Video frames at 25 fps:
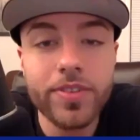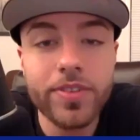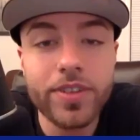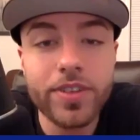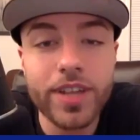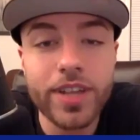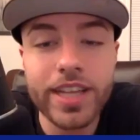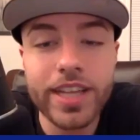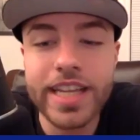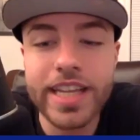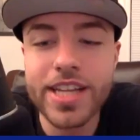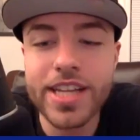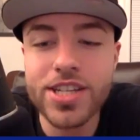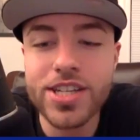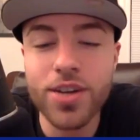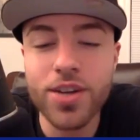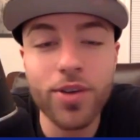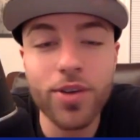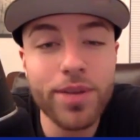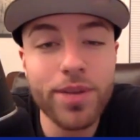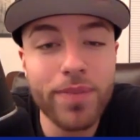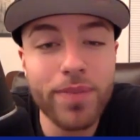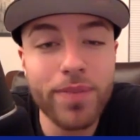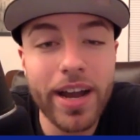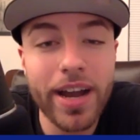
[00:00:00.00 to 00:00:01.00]
Is someone
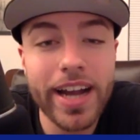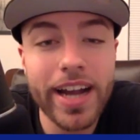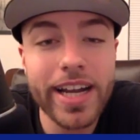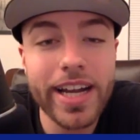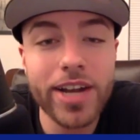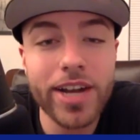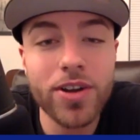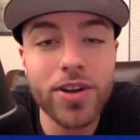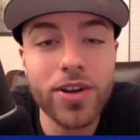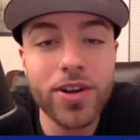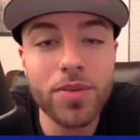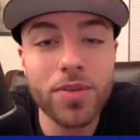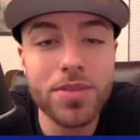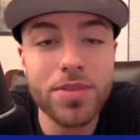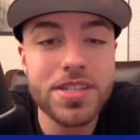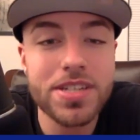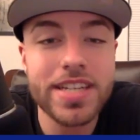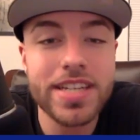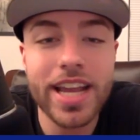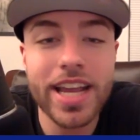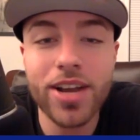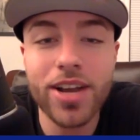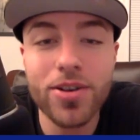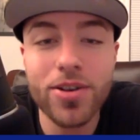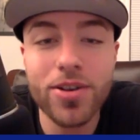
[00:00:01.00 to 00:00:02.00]
in mind? I know
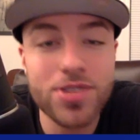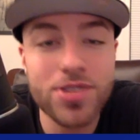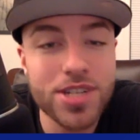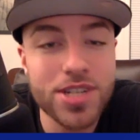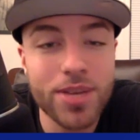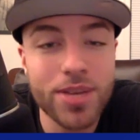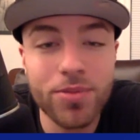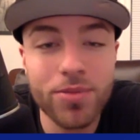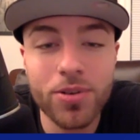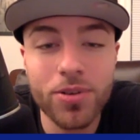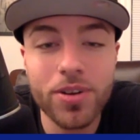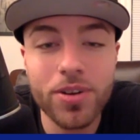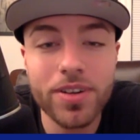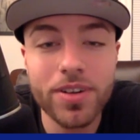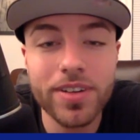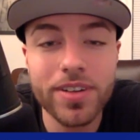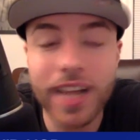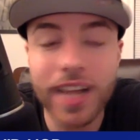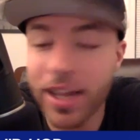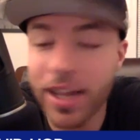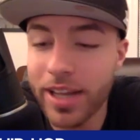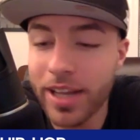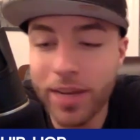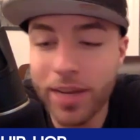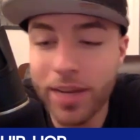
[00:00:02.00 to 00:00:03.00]
Masego, someone,
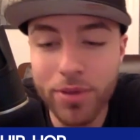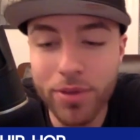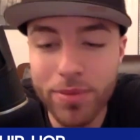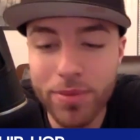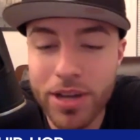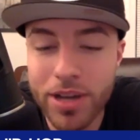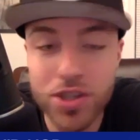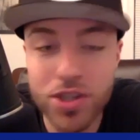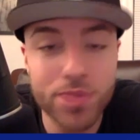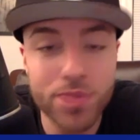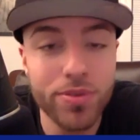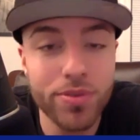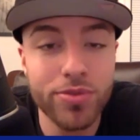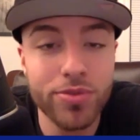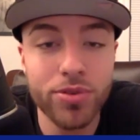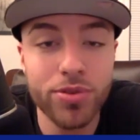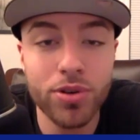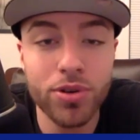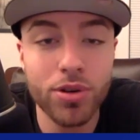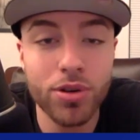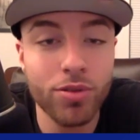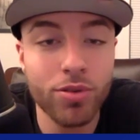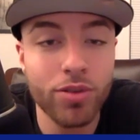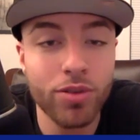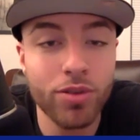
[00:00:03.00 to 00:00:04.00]
LA, we mentioned
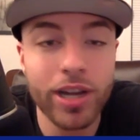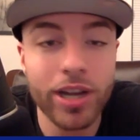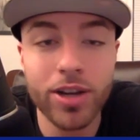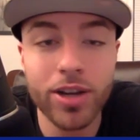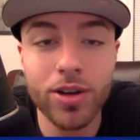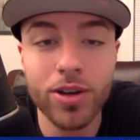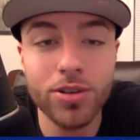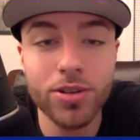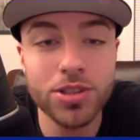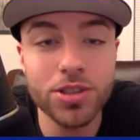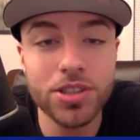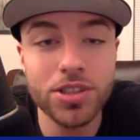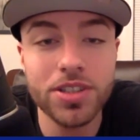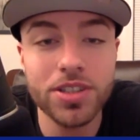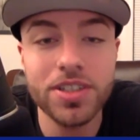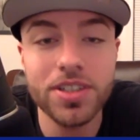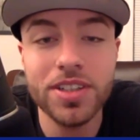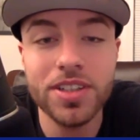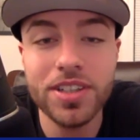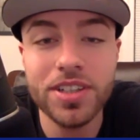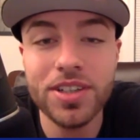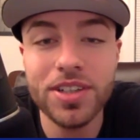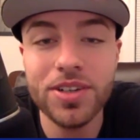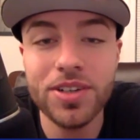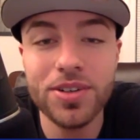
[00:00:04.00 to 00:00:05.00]
before, Frank Ocean.
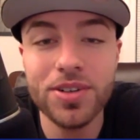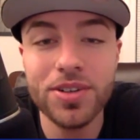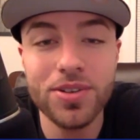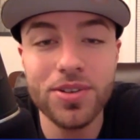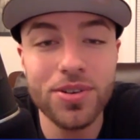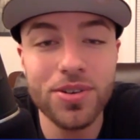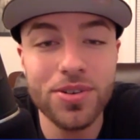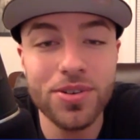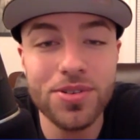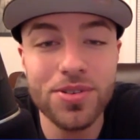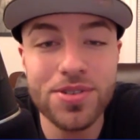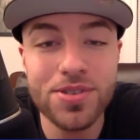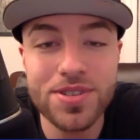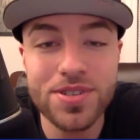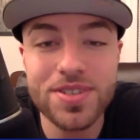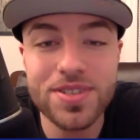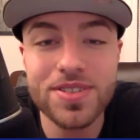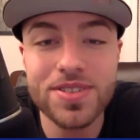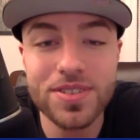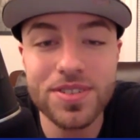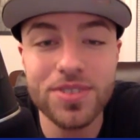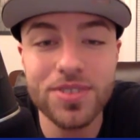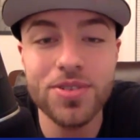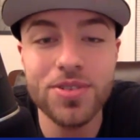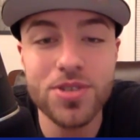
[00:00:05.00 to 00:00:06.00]

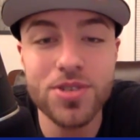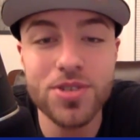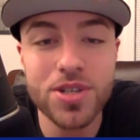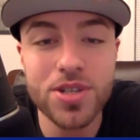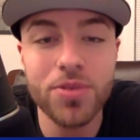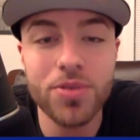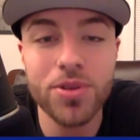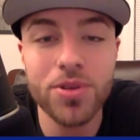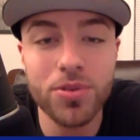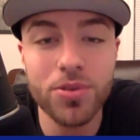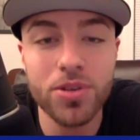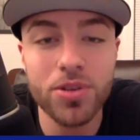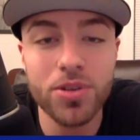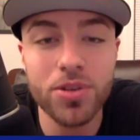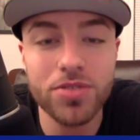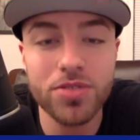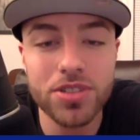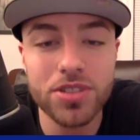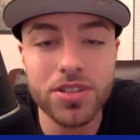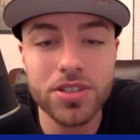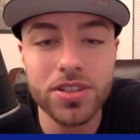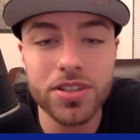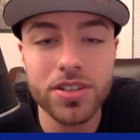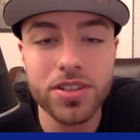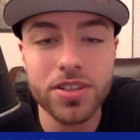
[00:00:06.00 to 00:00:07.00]
Who's someone you love
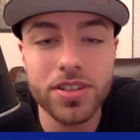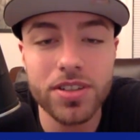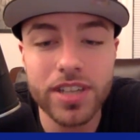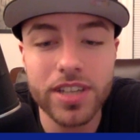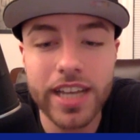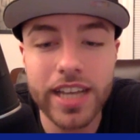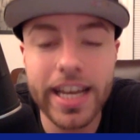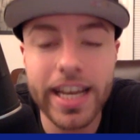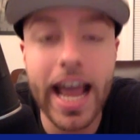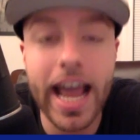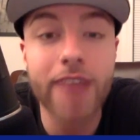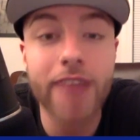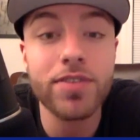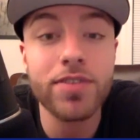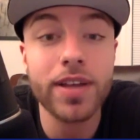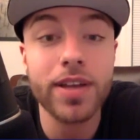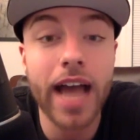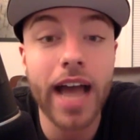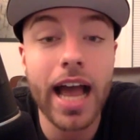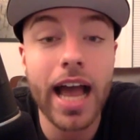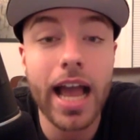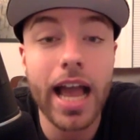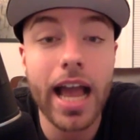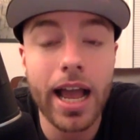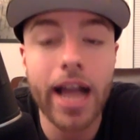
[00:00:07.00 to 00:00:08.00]
to and have the
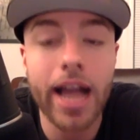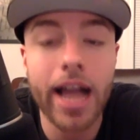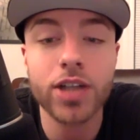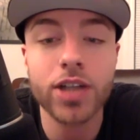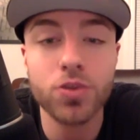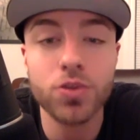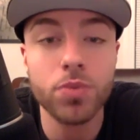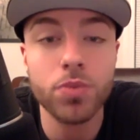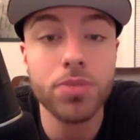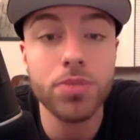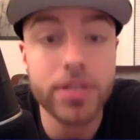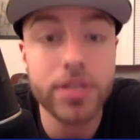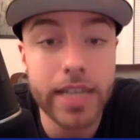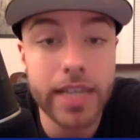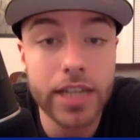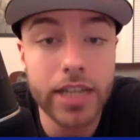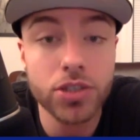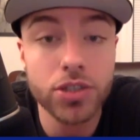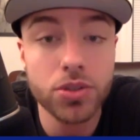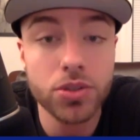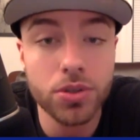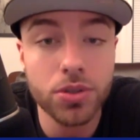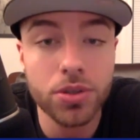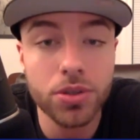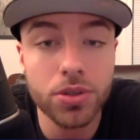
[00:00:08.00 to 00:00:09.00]
actual
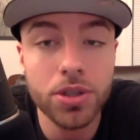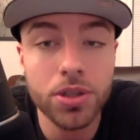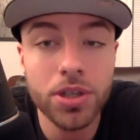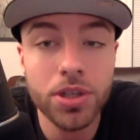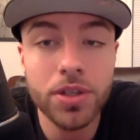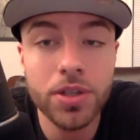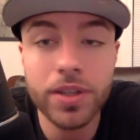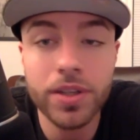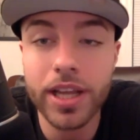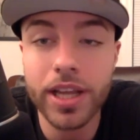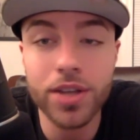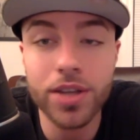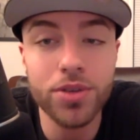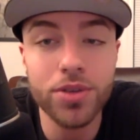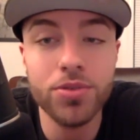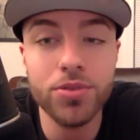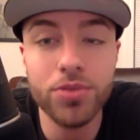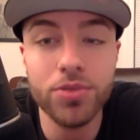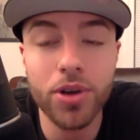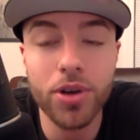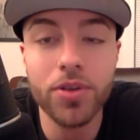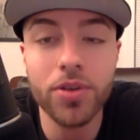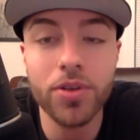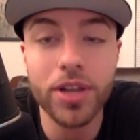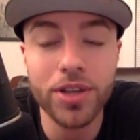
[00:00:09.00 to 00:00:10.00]
potential that you
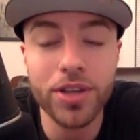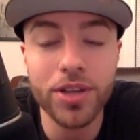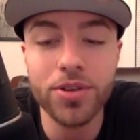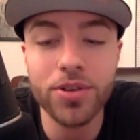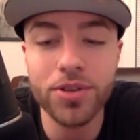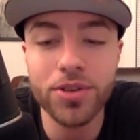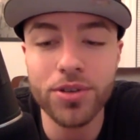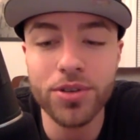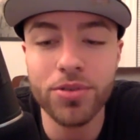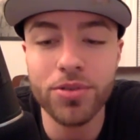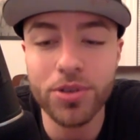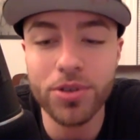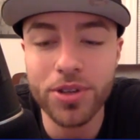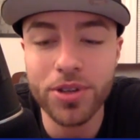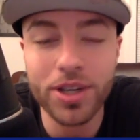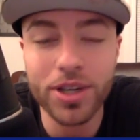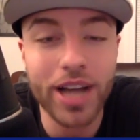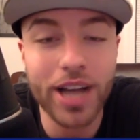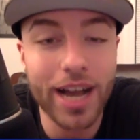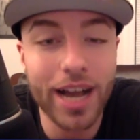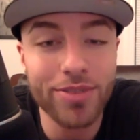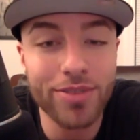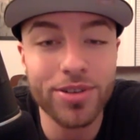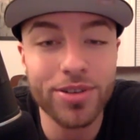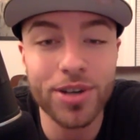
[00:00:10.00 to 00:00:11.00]
know that you're really
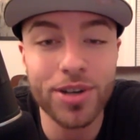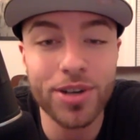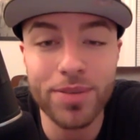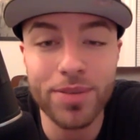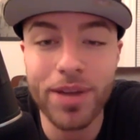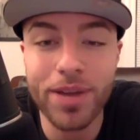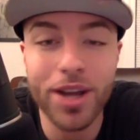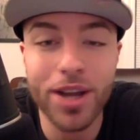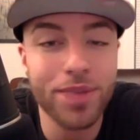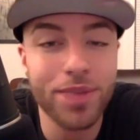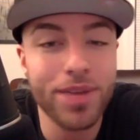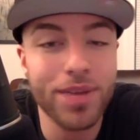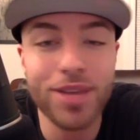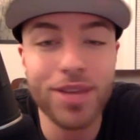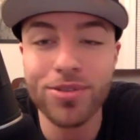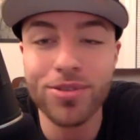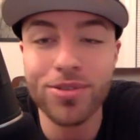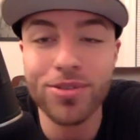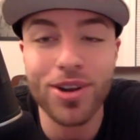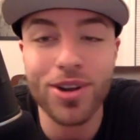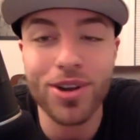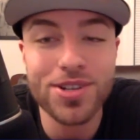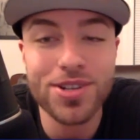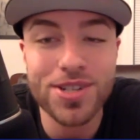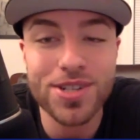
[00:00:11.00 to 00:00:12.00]
confident about? You may have
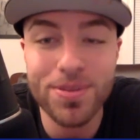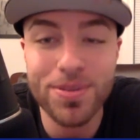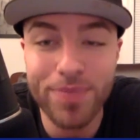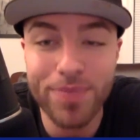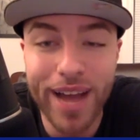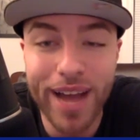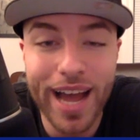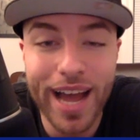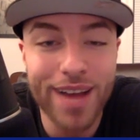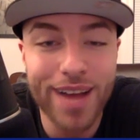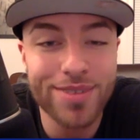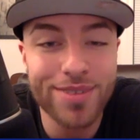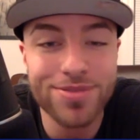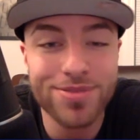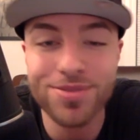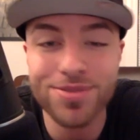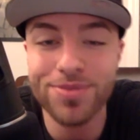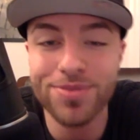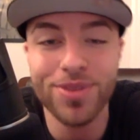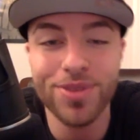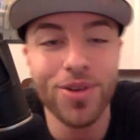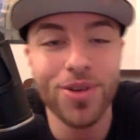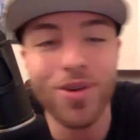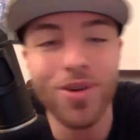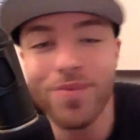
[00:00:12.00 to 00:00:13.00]
crossed some paths,
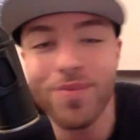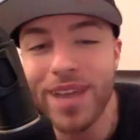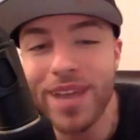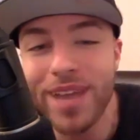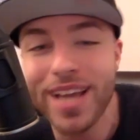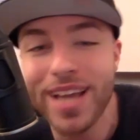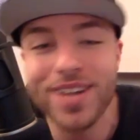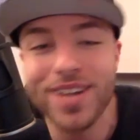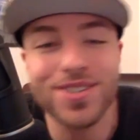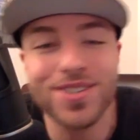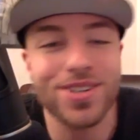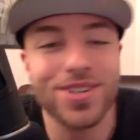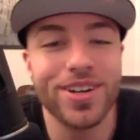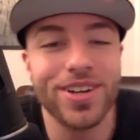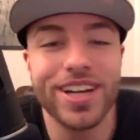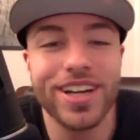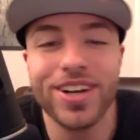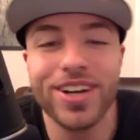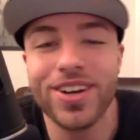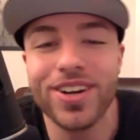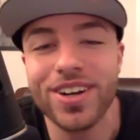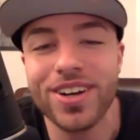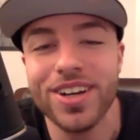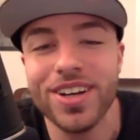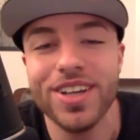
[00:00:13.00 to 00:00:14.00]
know a manager
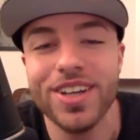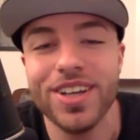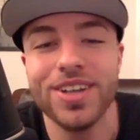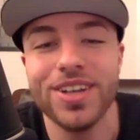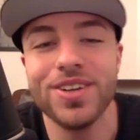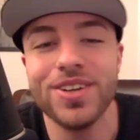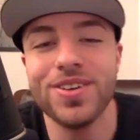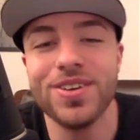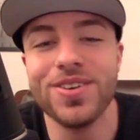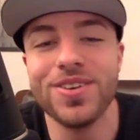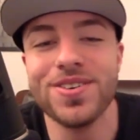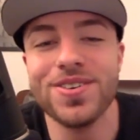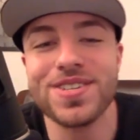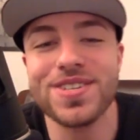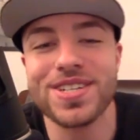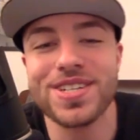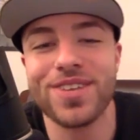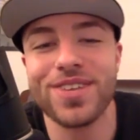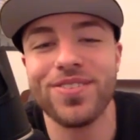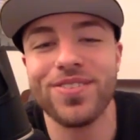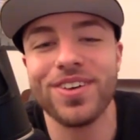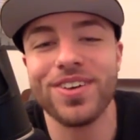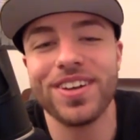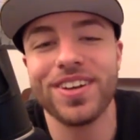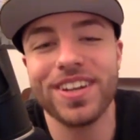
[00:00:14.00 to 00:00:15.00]
here. Who's
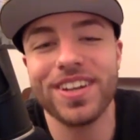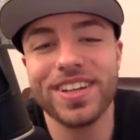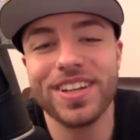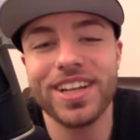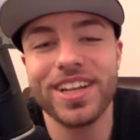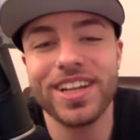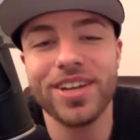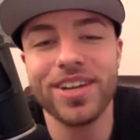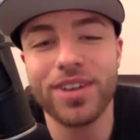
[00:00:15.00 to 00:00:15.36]
someone that you're